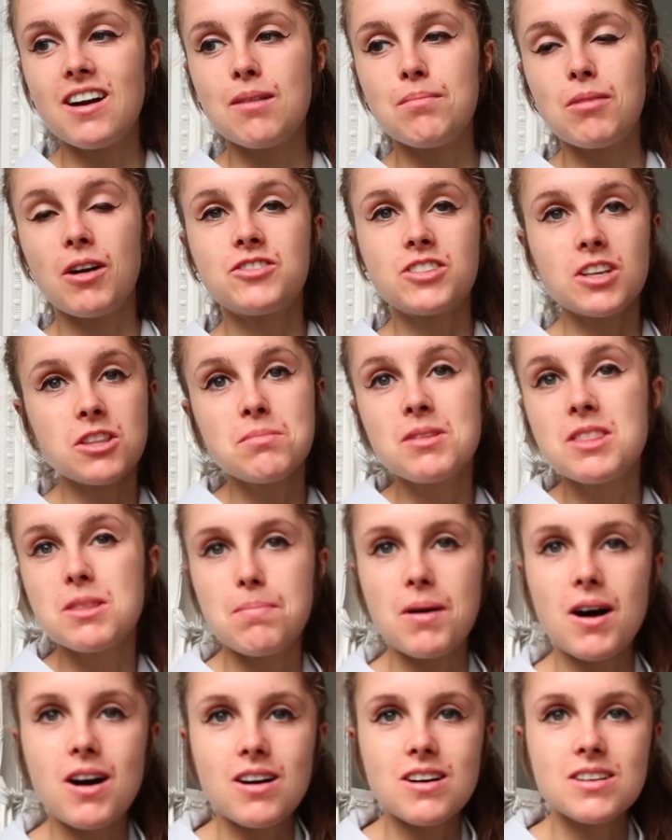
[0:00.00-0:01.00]
I've done them in
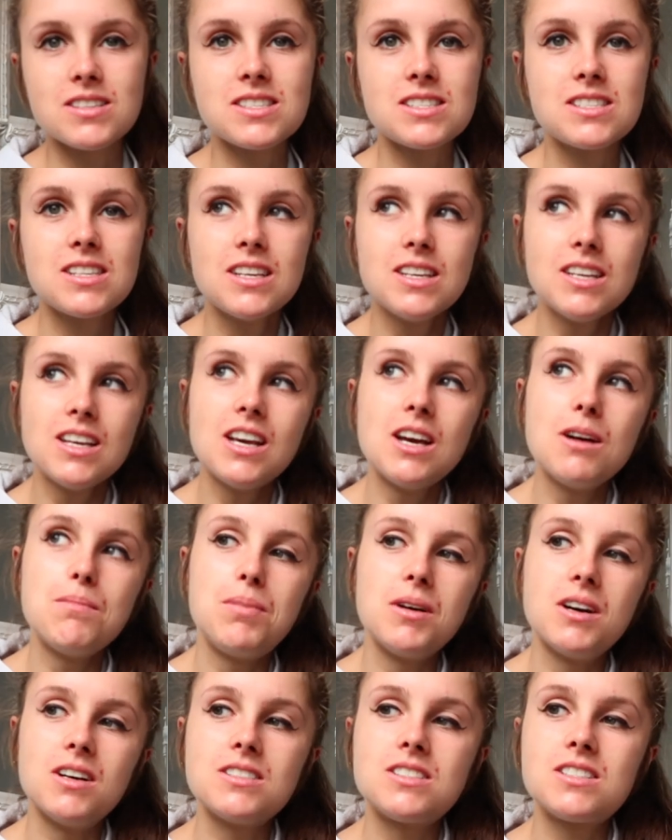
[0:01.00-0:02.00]
the past,
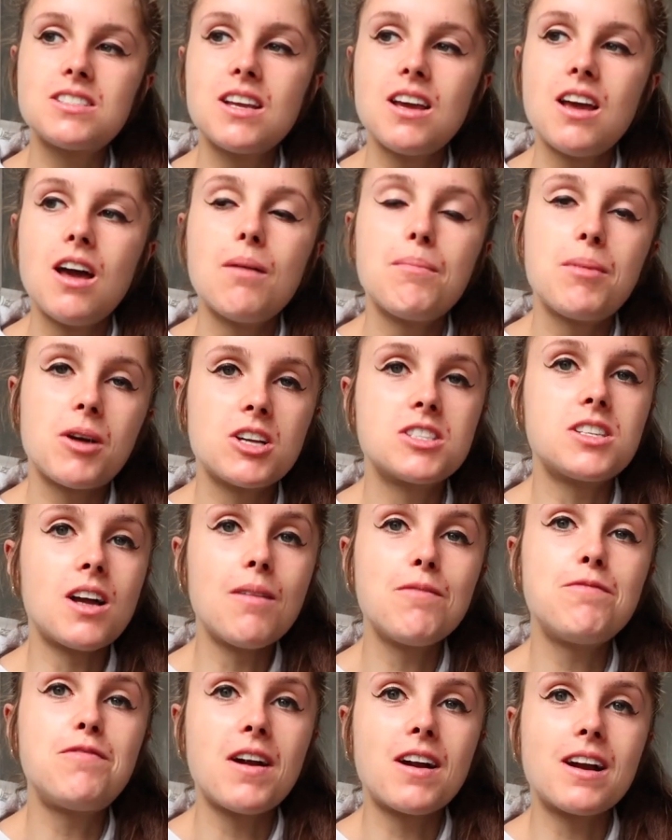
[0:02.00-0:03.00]
but because
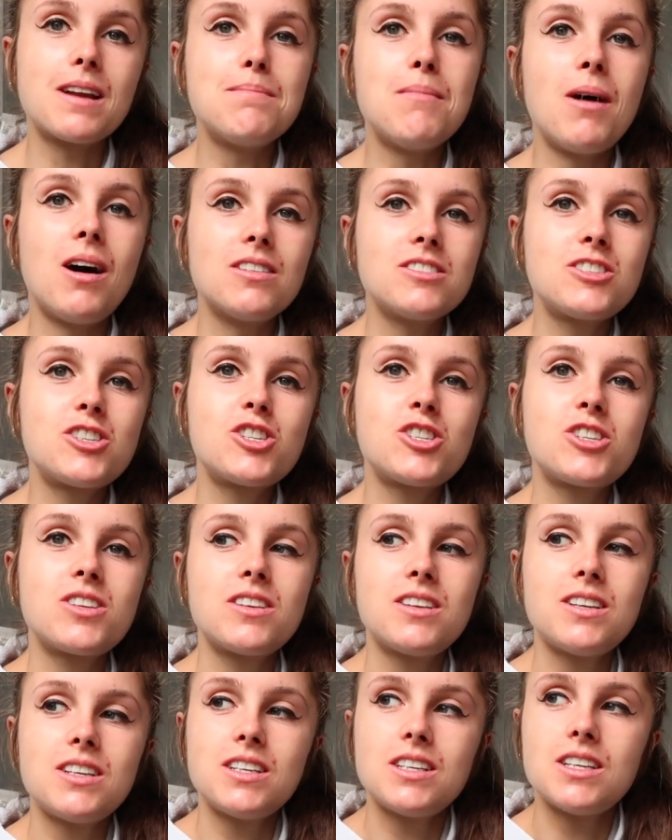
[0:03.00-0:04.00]
I'm very
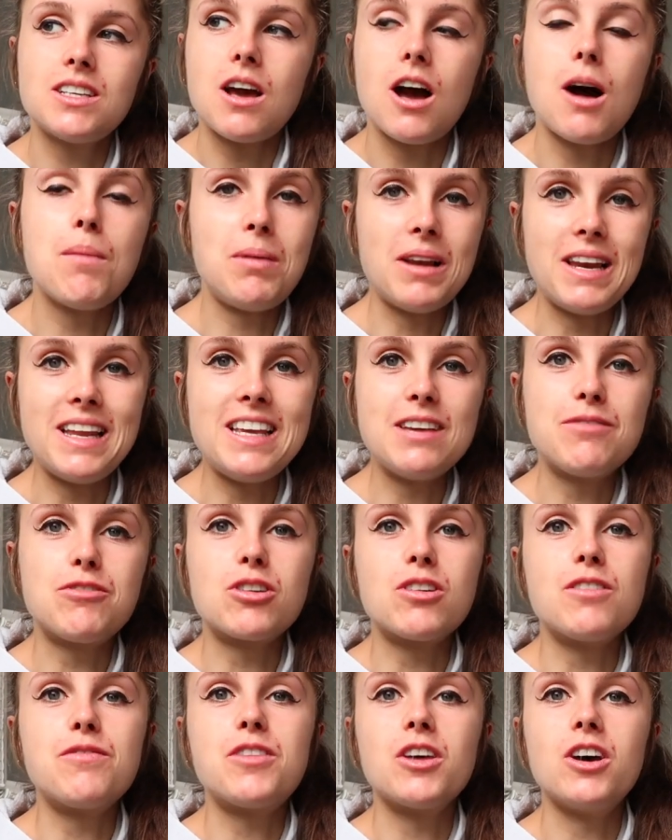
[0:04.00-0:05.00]
much a
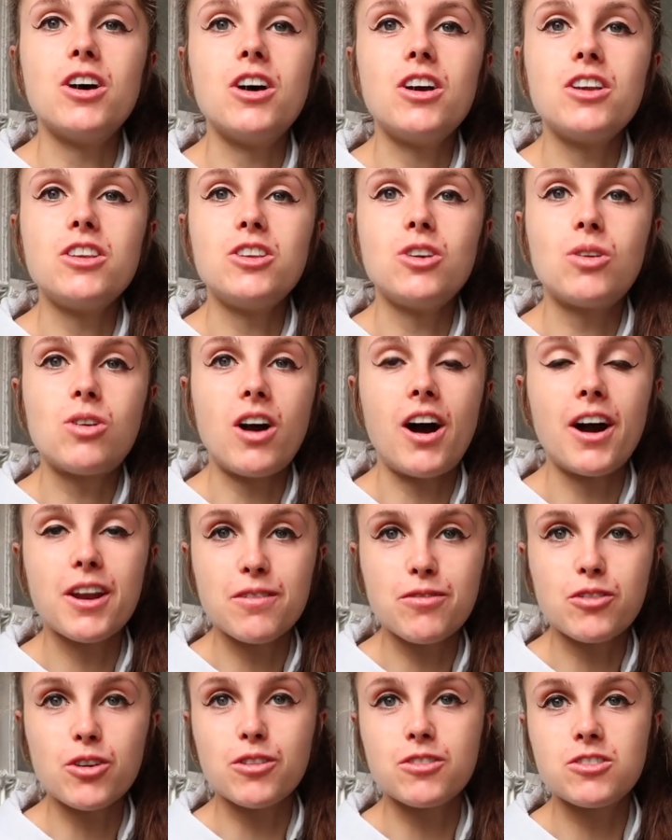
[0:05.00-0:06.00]
believer of that you
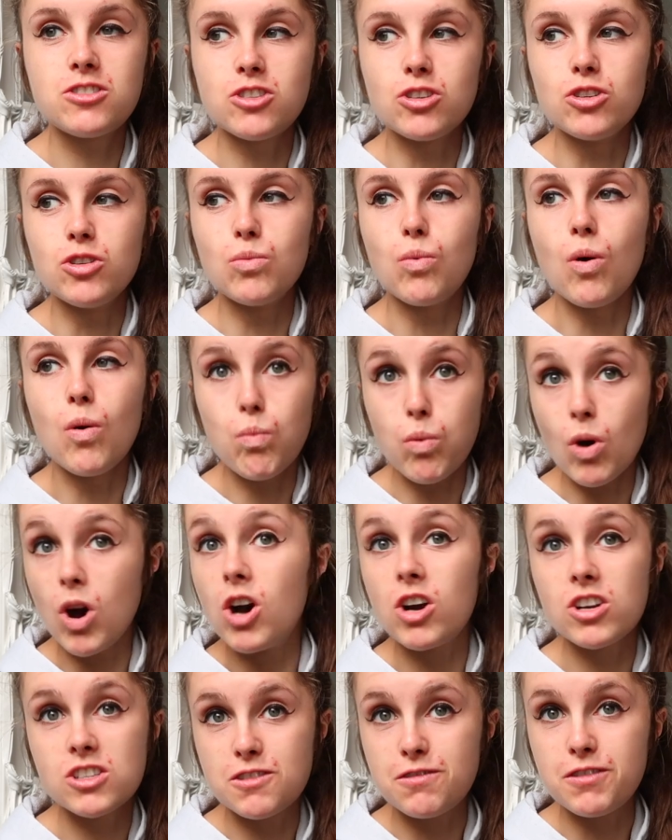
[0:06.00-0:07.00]
kind of got to do what
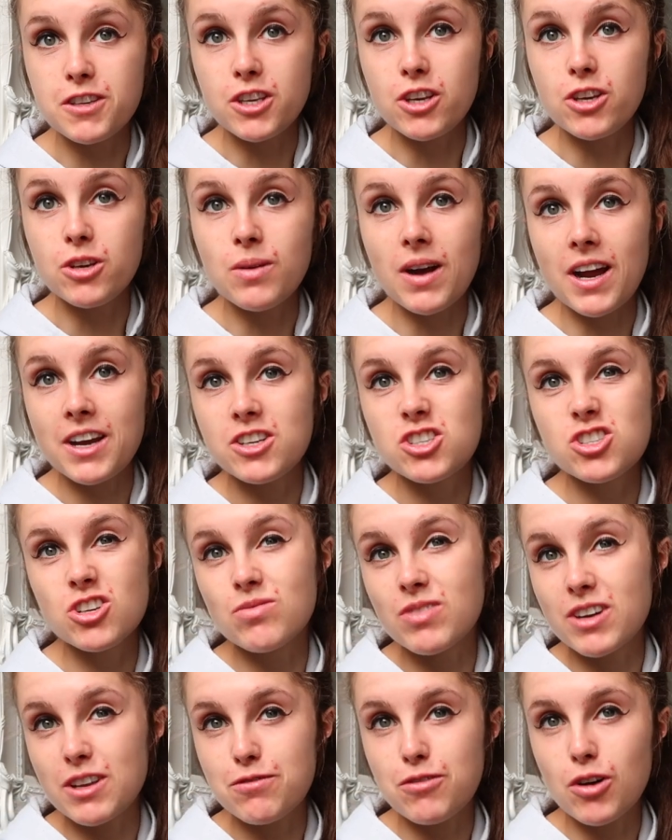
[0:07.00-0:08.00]
works for you, and you
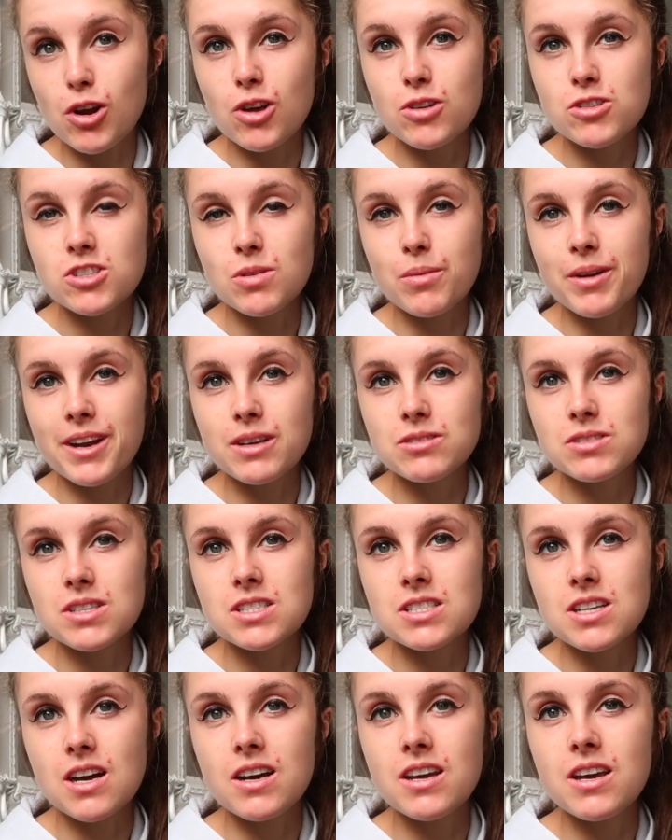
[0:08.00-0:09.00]
shouldn't really follow someone
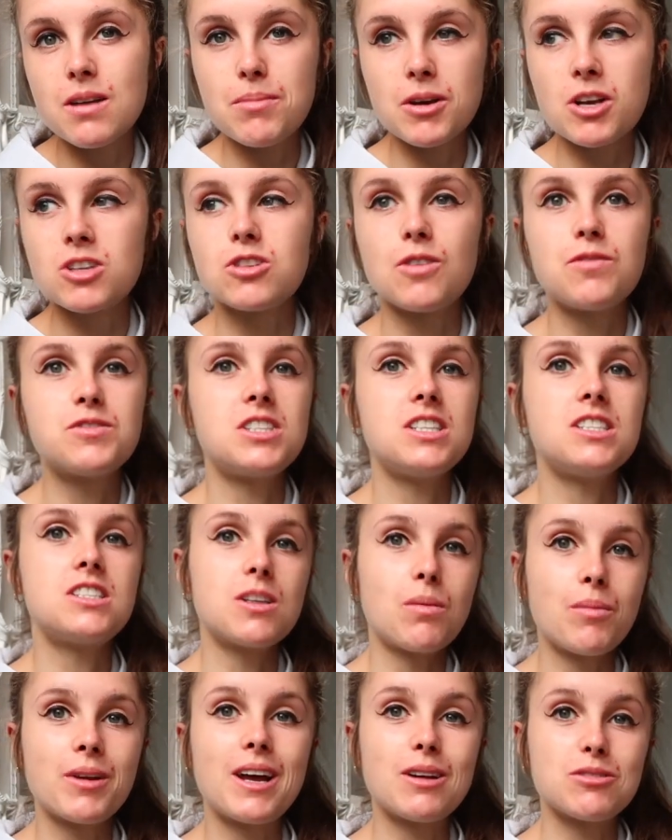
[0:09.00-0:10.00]
else's diet, because obviously
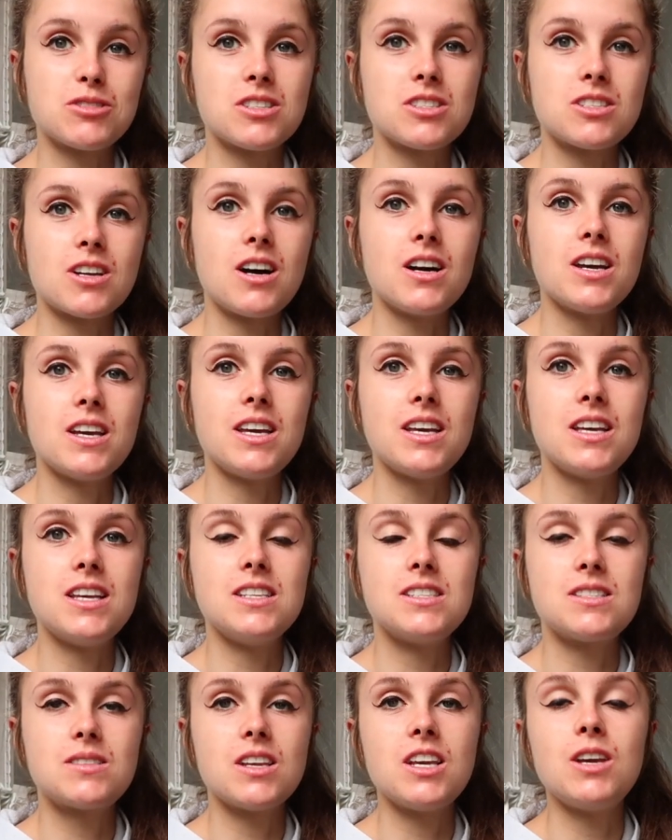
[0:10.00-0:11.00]
someone else's diet
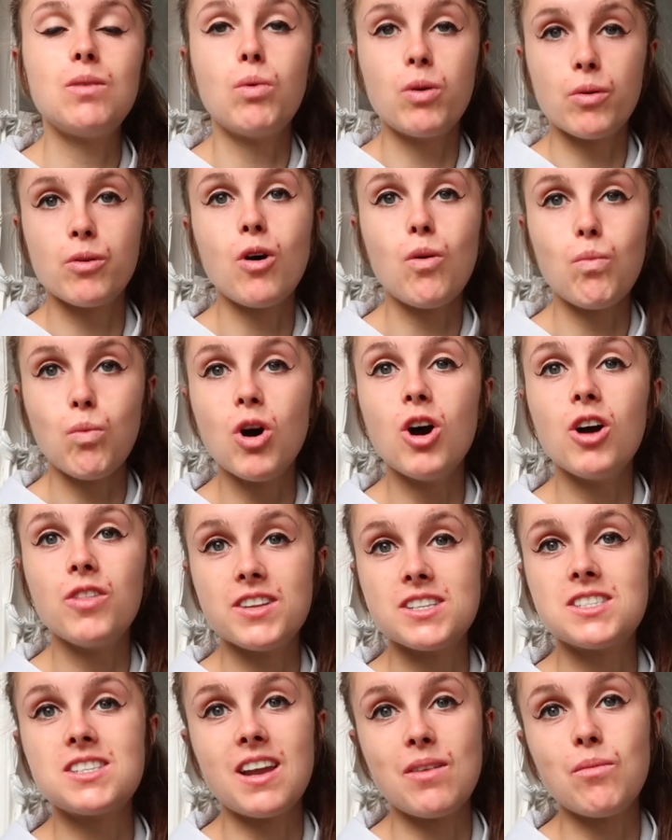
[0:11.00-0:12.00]
is, it will not work
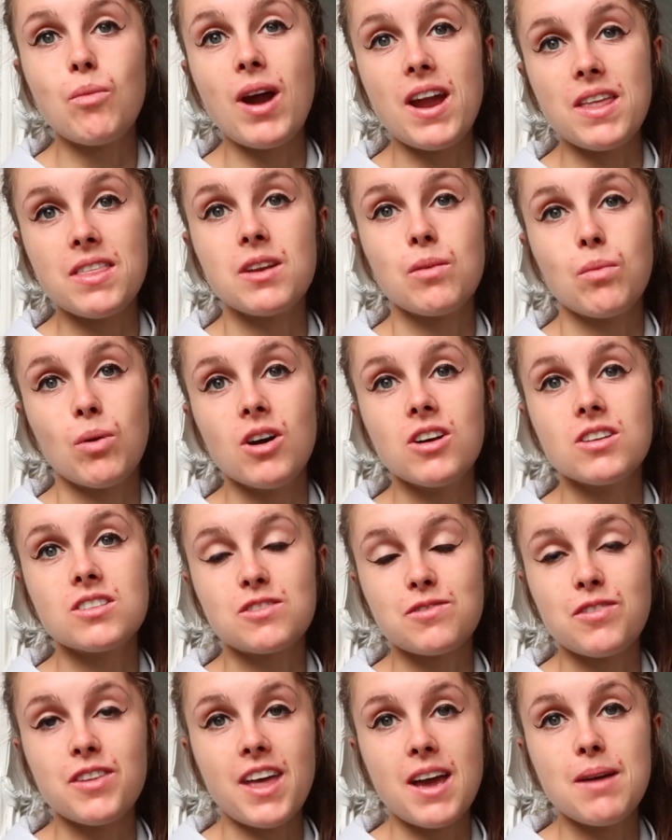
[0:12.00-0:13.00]
the same way that it
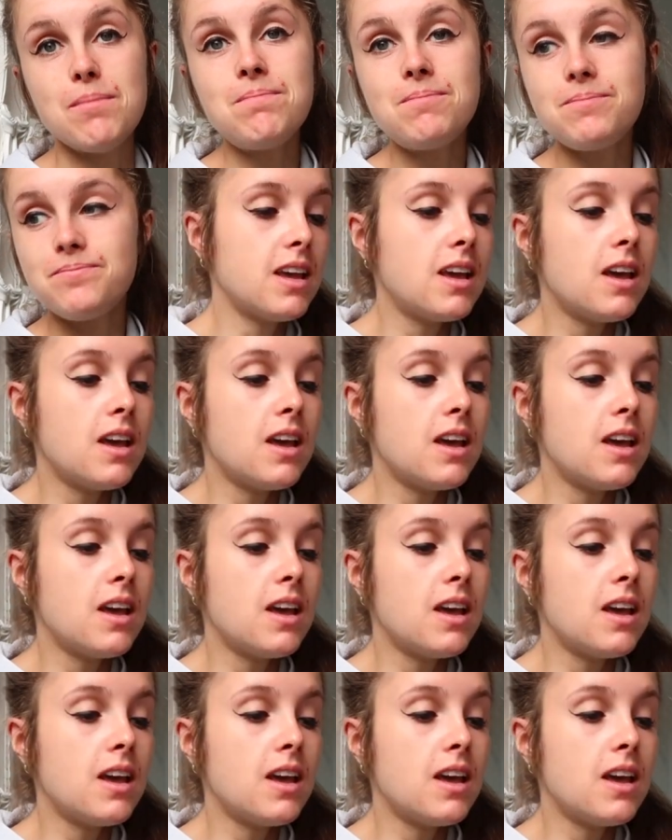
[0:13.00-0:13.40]
works for them,